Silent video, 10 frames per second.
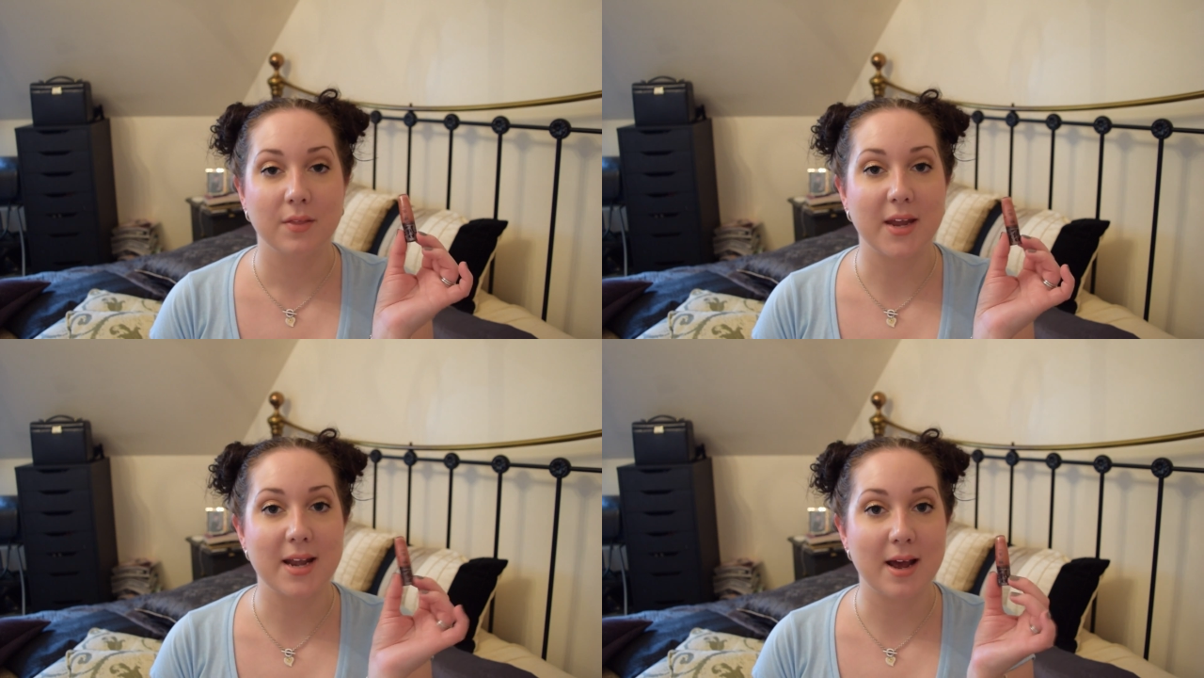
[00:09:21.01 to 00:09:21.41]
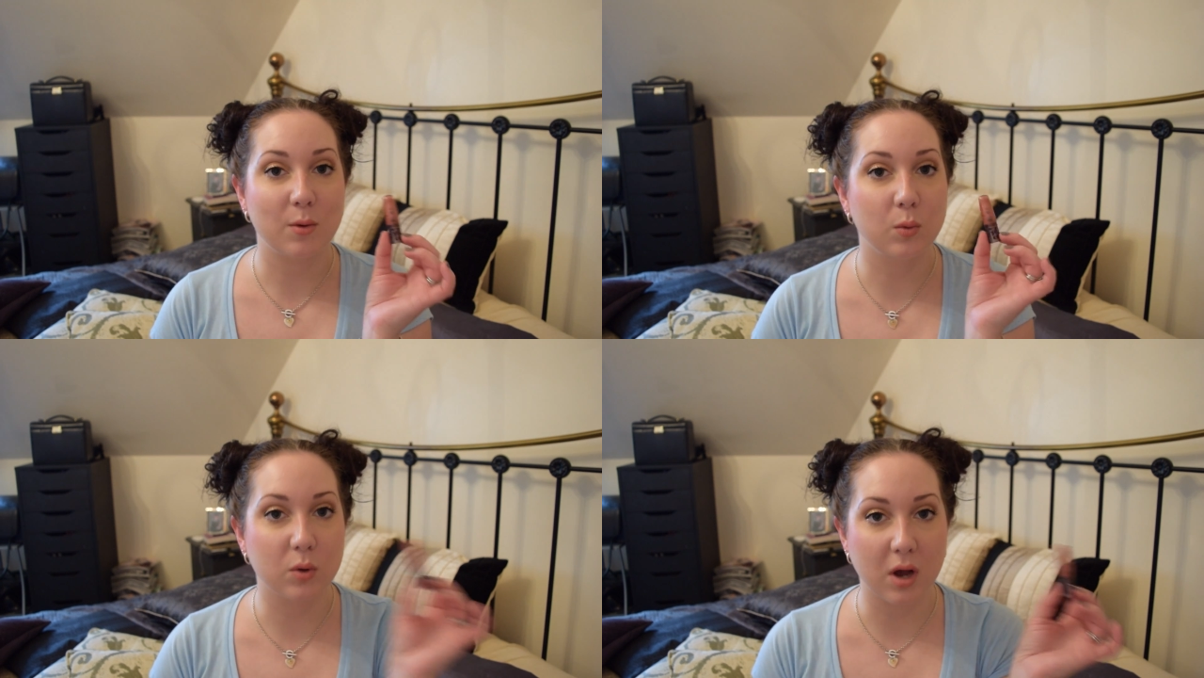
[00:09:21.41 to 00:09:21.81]
They now
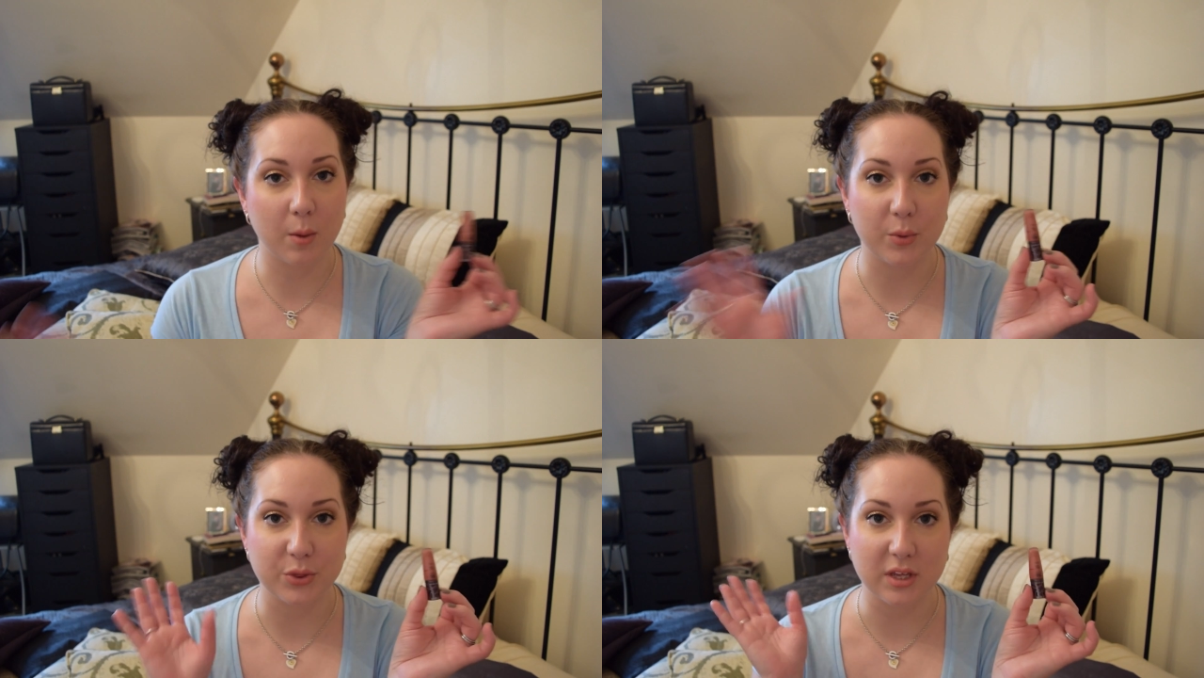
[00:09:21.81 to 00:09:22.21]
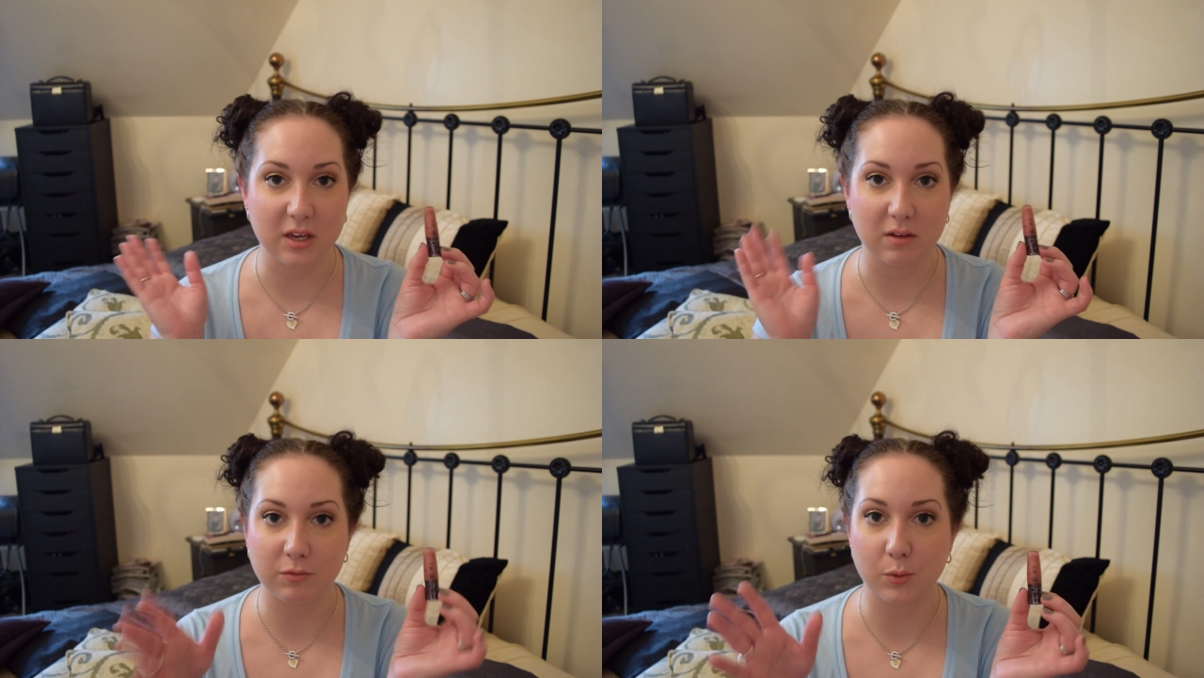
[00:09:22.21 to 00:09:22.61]
all come with
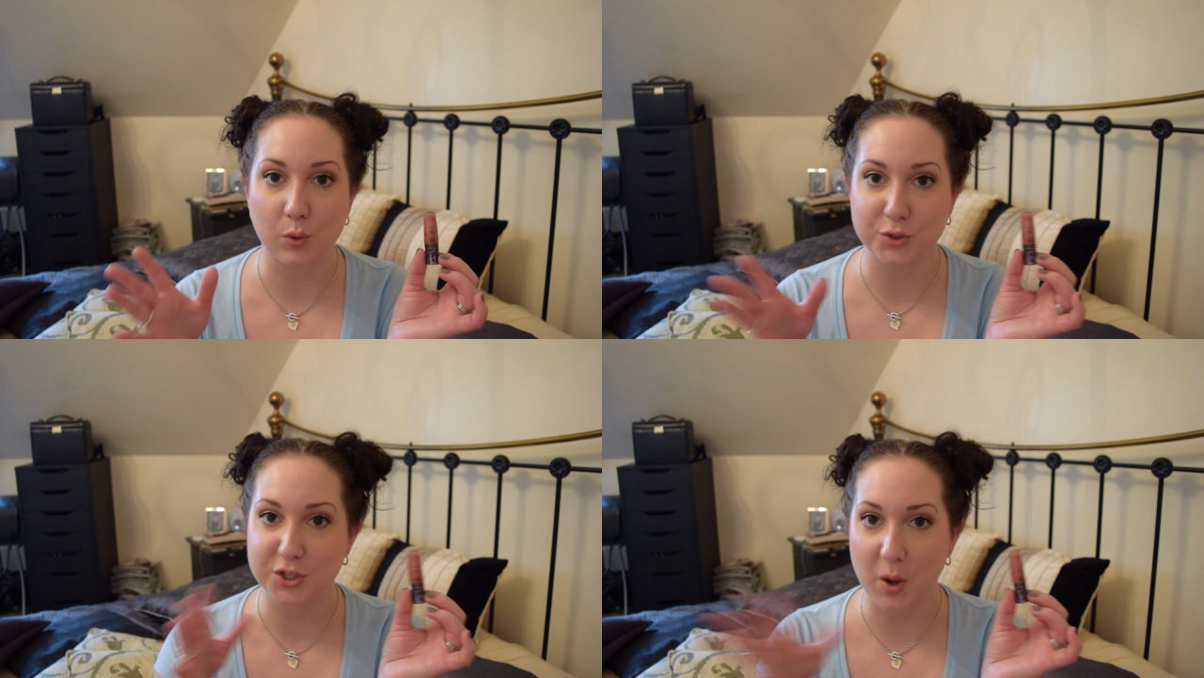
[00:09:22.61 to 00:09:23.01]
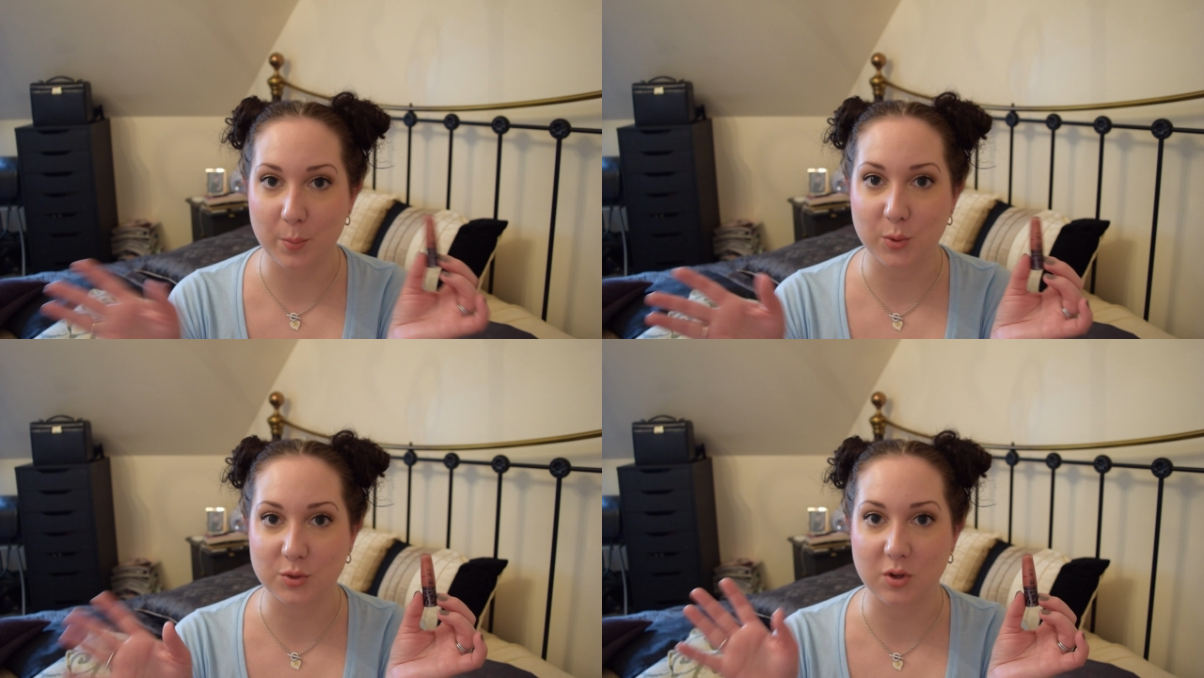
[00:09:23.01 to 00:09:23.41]
the 4
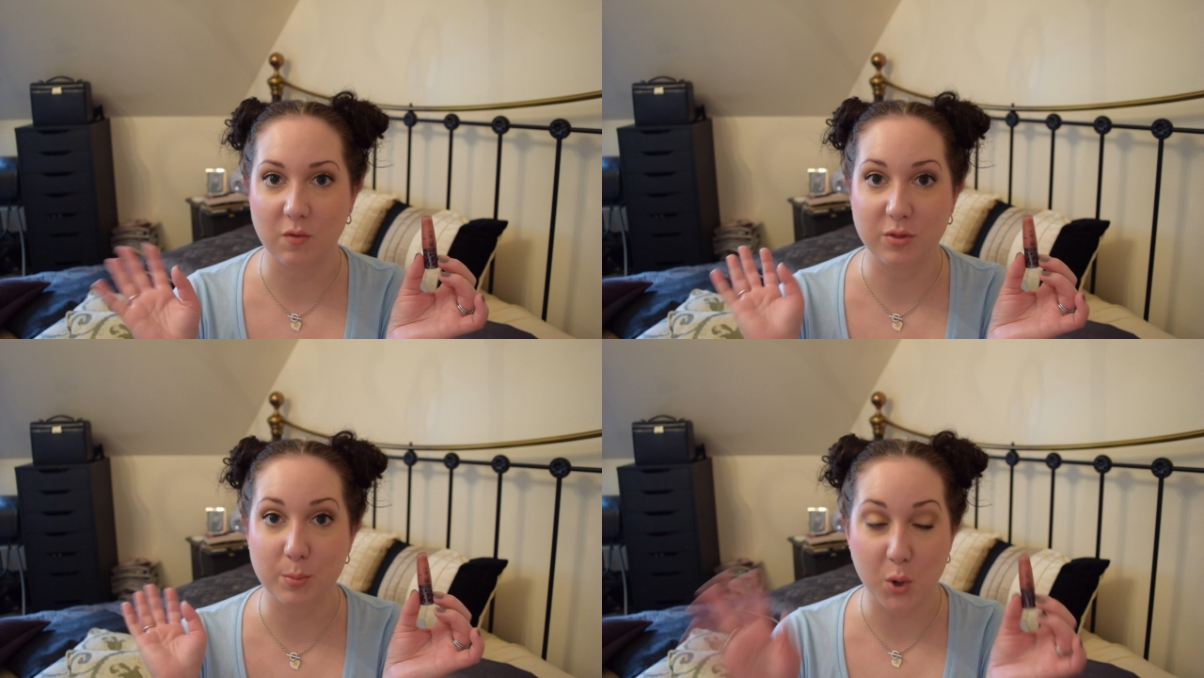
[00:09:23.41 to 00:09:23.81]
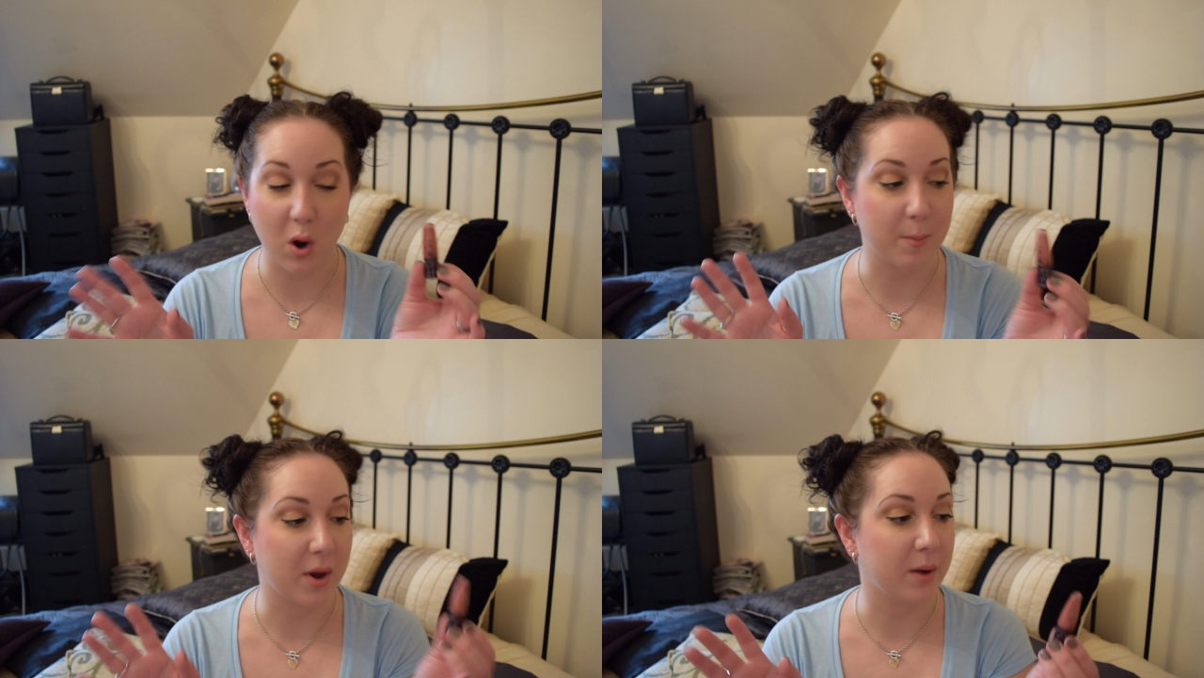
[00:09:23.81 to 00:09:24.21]
samples of the
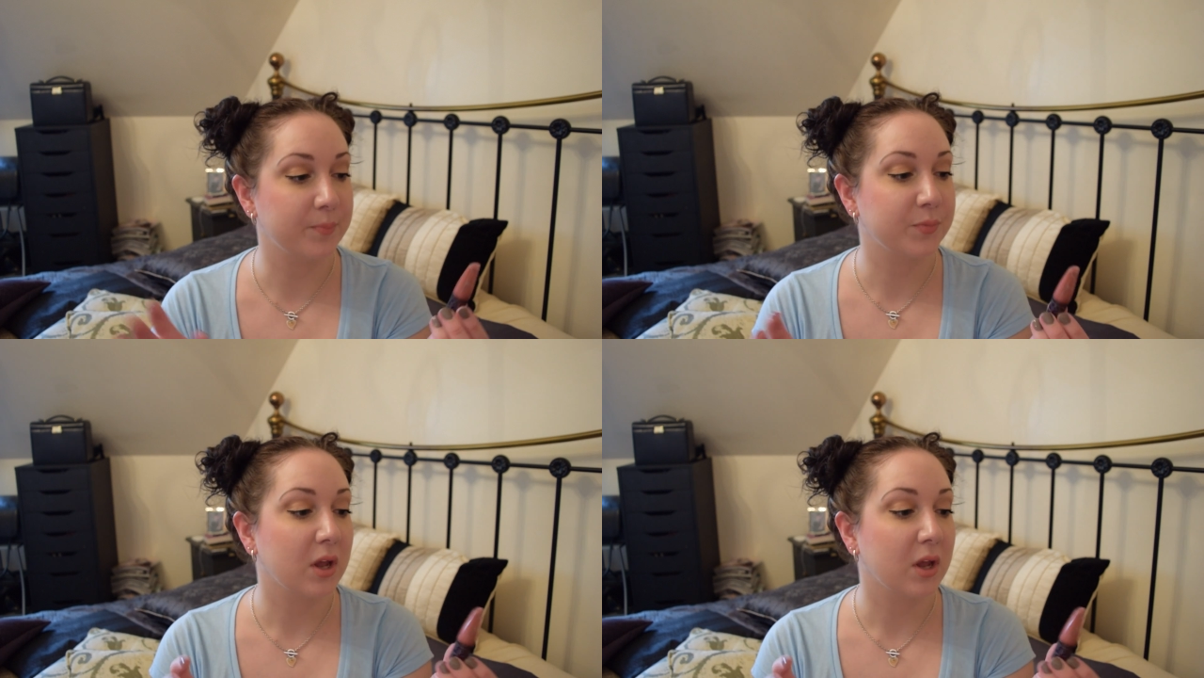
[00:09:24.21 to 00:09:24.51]
primer,